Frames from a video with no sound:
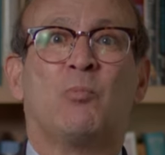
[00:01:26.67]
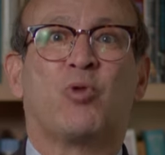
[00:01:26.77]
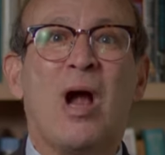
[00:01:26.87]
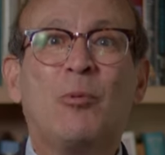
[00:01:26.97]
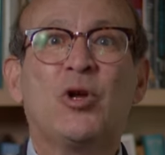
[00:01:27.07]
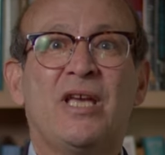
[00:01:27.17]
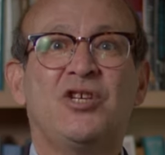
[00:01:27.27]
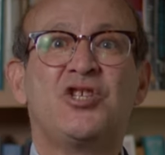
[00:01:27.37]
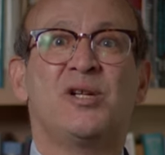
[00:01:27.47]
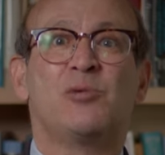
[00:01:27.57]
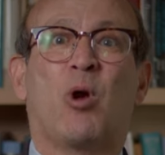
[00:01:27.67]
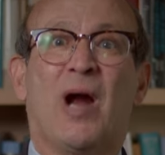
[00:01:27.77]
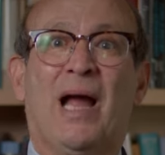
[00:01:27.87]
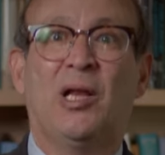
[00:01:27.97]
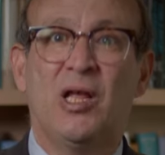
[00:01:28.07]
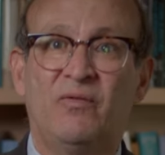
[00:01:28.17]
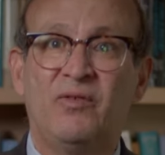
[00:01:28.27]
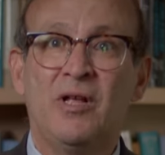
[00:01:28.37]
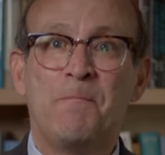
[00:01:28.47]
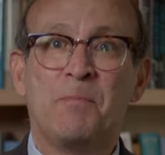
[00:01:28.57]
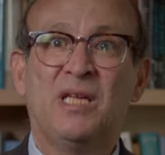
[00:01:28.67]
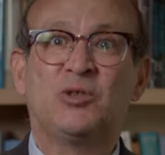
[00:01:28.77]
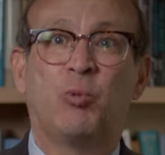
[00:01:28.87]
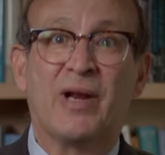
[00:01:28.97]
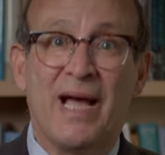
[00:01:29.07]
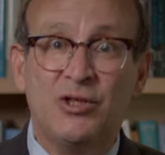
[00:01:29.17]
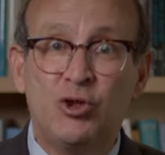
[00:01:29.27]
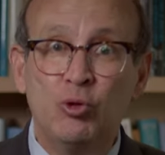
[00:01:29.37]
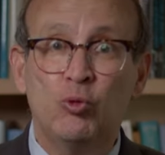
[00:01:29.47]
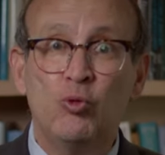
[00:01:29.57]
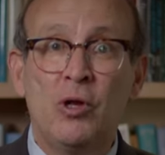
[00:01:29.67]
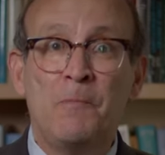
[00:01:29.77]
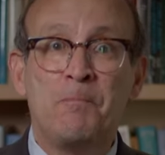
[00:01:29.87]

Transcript: Promulgation is where I live, it's what I do.